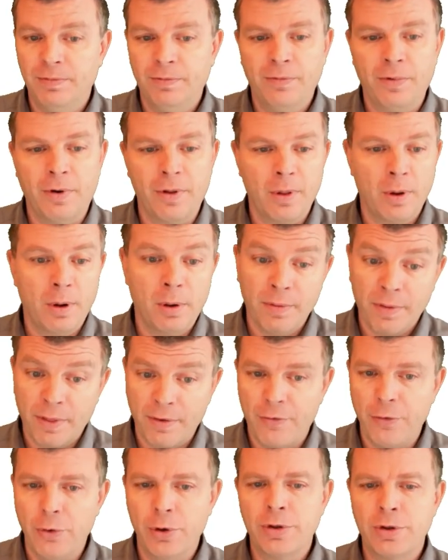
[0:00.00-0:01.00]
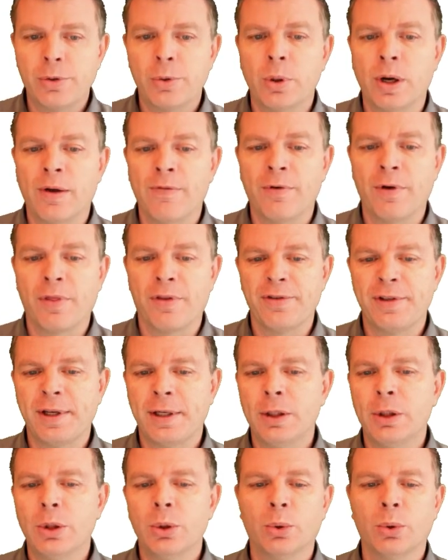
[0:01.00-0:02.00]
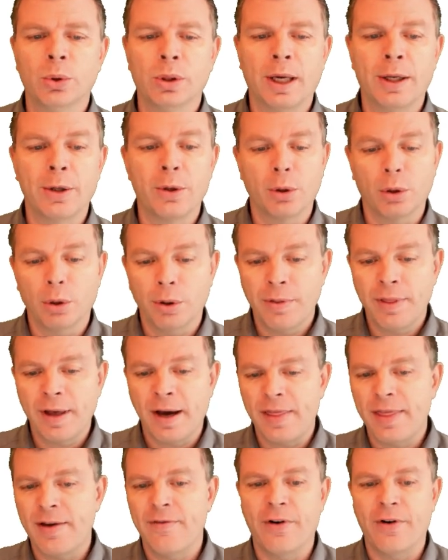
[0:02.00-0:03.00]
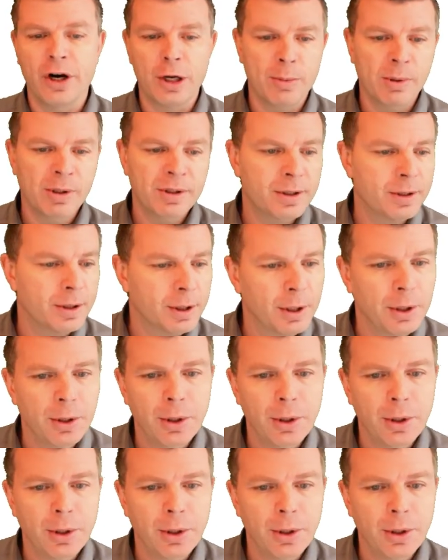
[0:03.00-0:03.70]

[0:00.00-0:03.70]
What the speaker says: for the first role and for the second role, and all the other variables.